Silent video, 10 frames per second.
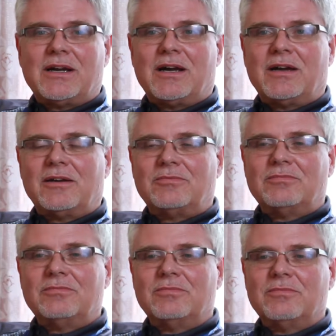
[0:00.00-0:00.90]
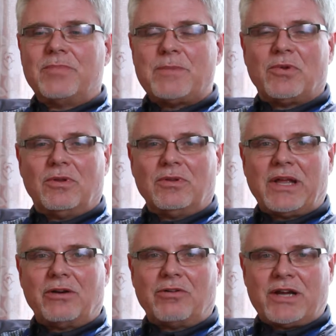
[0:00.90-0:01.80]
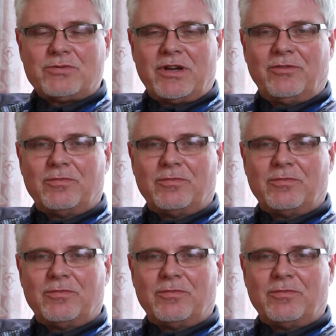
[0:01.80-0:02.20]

um, people that are graduating